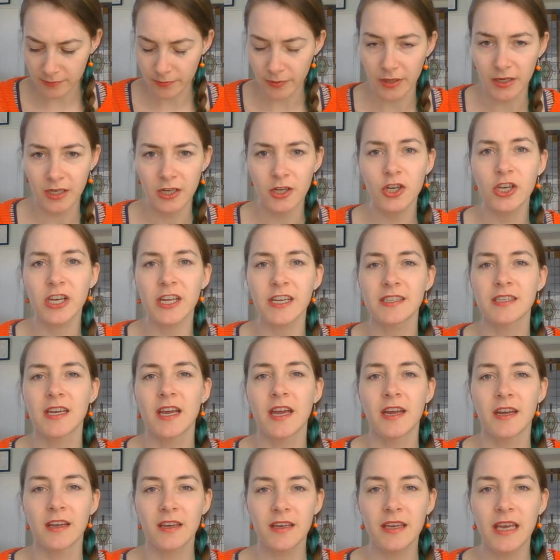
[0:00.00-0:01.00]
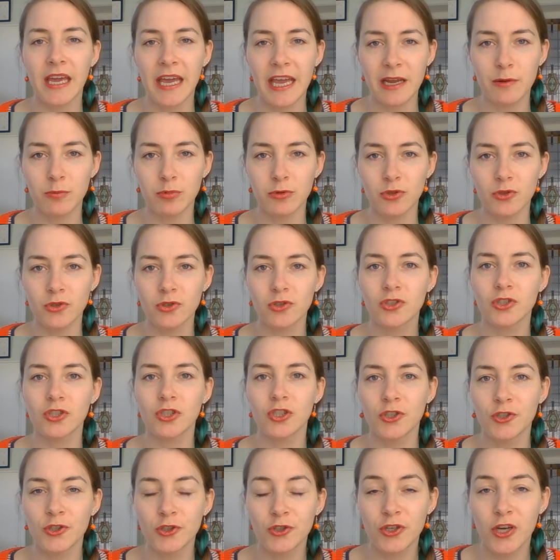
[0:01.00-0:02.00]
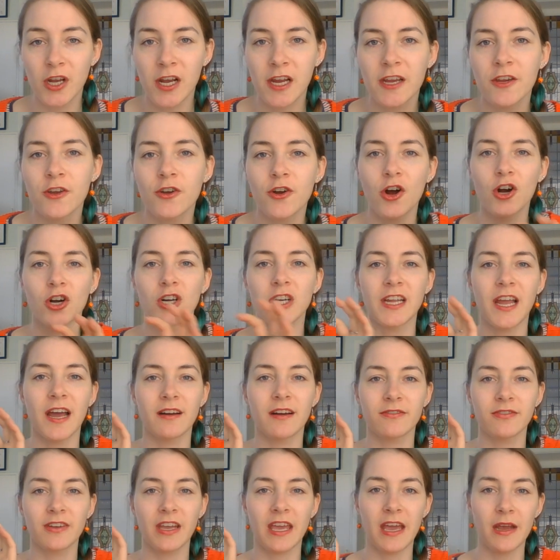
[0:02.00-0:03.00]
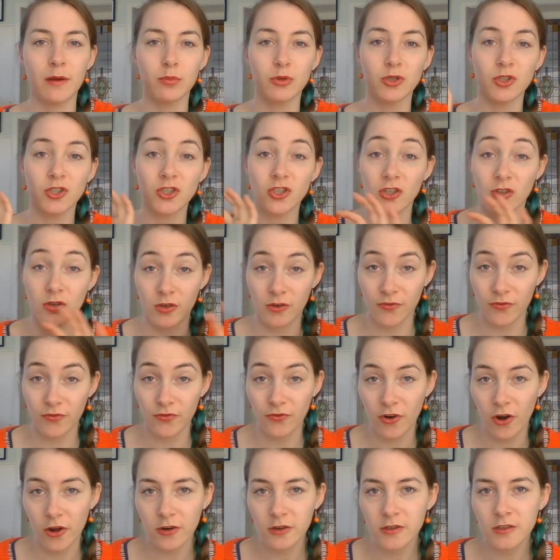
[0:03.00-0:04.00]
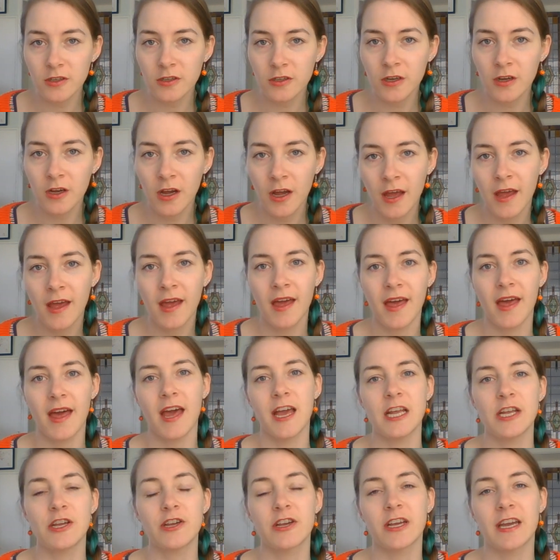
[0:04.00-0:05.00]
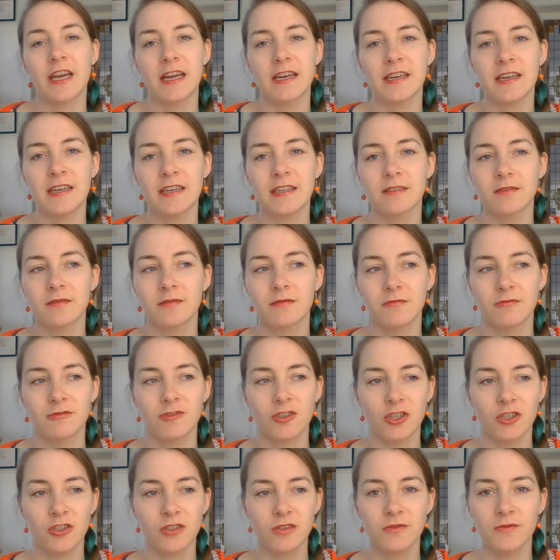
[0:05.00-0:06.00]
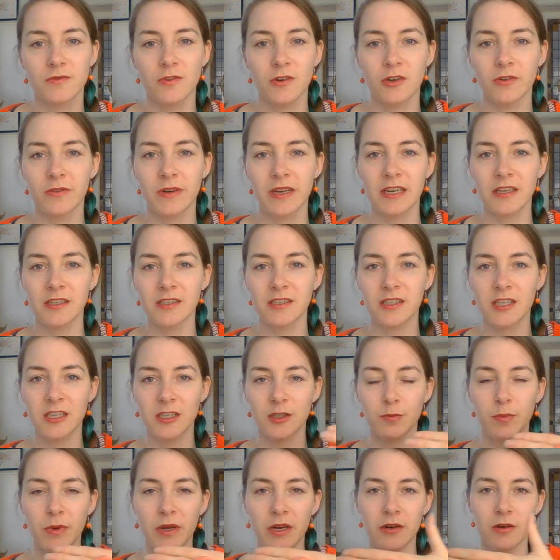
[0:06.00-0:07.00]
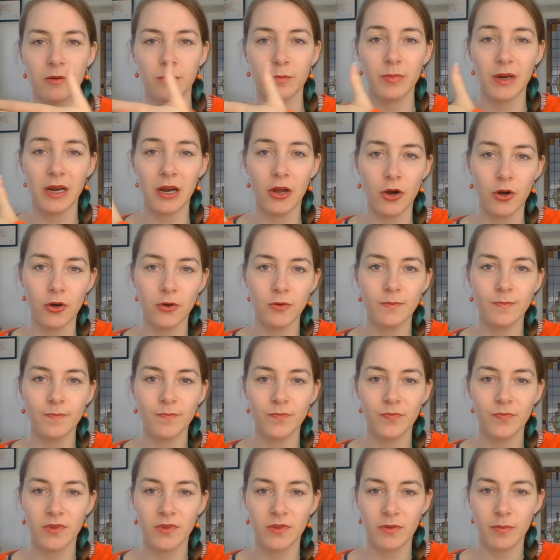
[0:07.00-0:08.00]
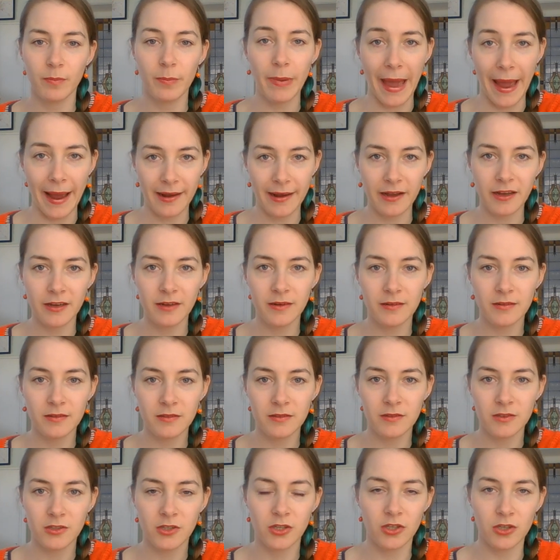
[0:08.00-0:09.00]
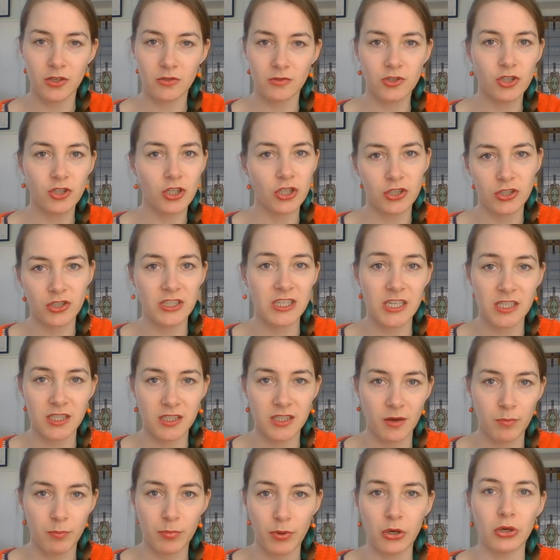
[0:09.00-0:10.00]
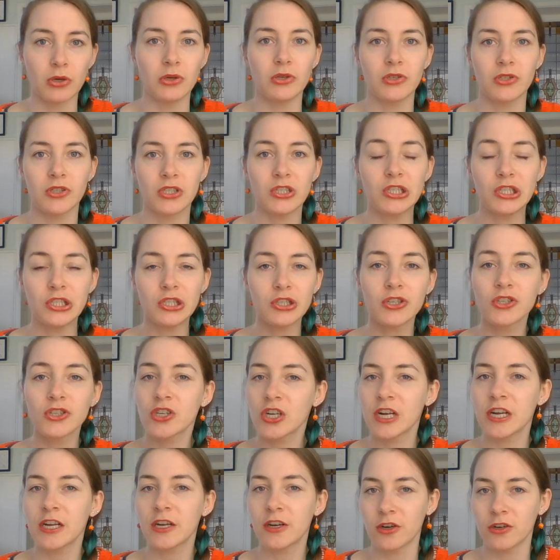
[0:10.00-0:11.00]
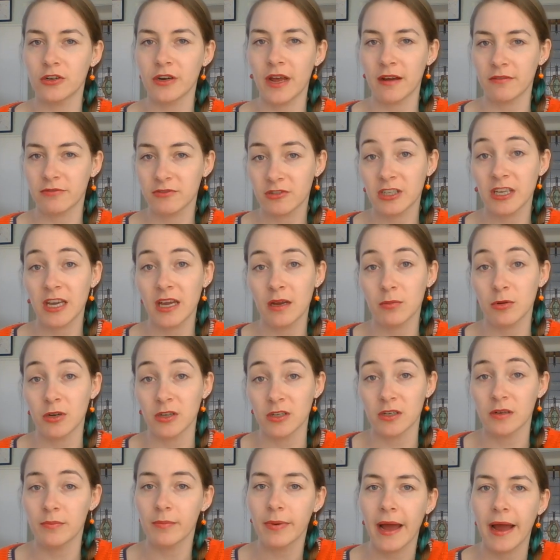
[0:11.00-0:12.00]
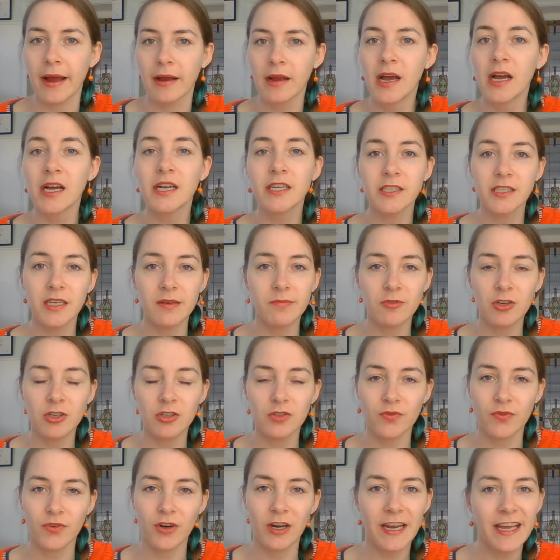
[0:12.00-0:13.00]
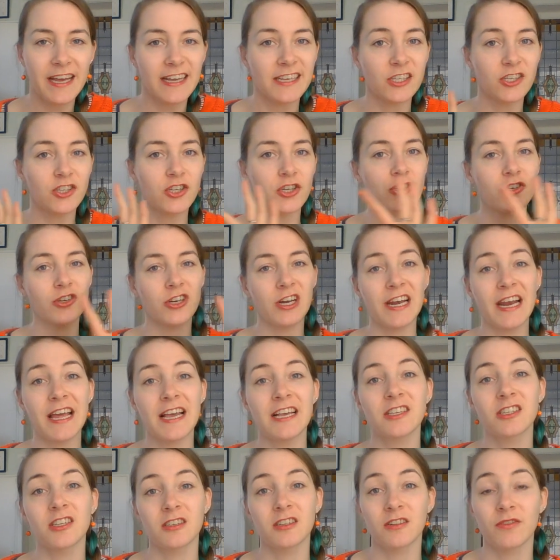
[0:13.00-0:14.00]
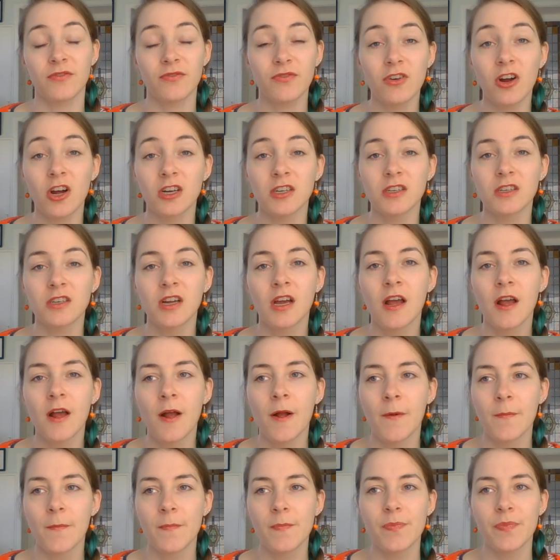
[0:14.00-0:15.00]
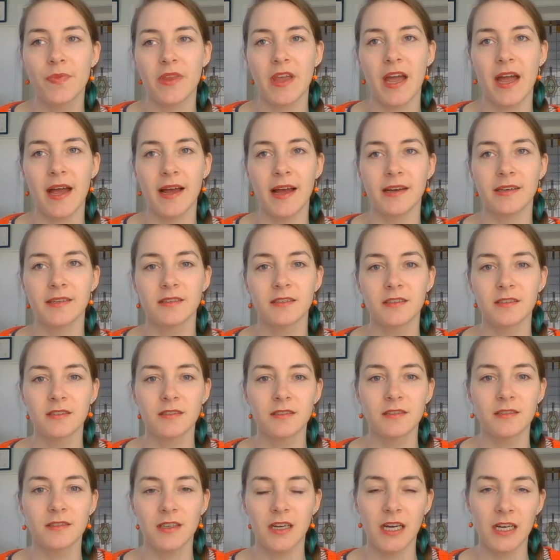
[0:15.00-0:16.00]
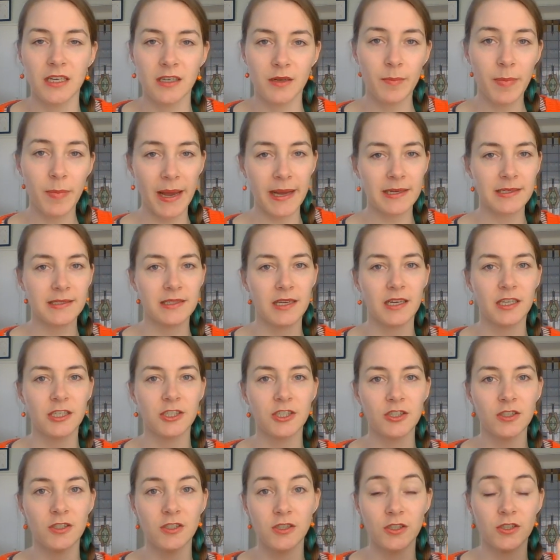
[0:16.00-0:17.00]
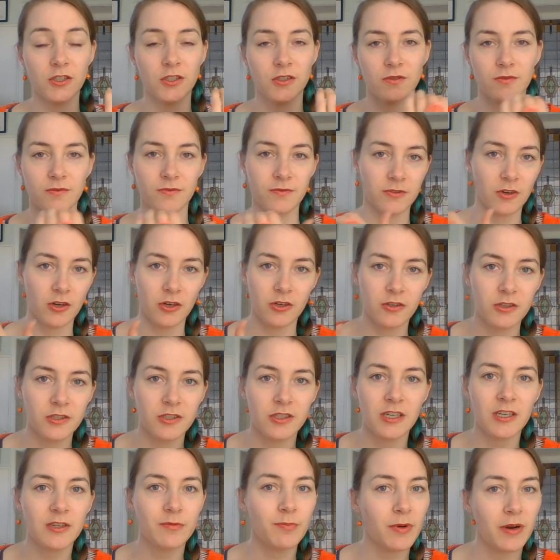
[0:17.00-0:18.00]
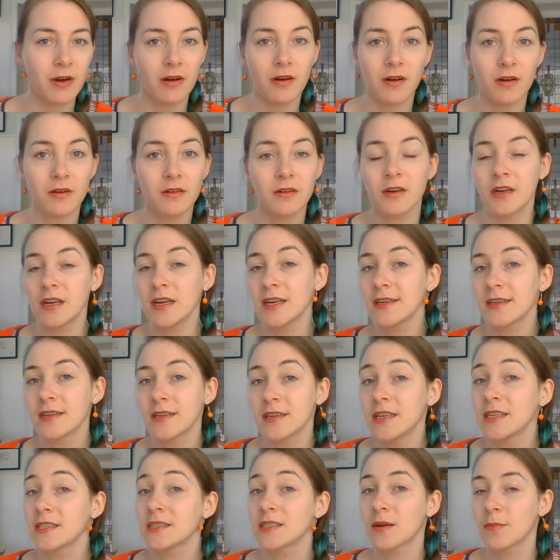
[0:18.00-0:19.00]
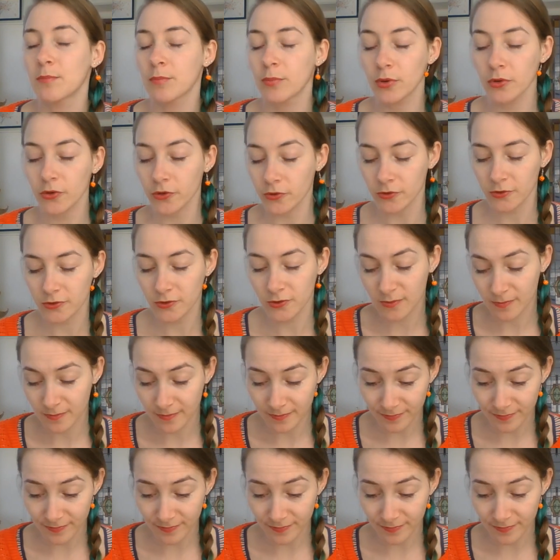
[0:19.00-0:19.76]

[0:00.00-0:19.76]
When you knit cables, usually you only have cables on the front, and you can knit just following the stitch pattern below, back. You just knit some purls. You usually don't have to cable on the back. Same goes for lace. You do the lace on the front, and on the back side you just follow the stitch pattern and knit some purls.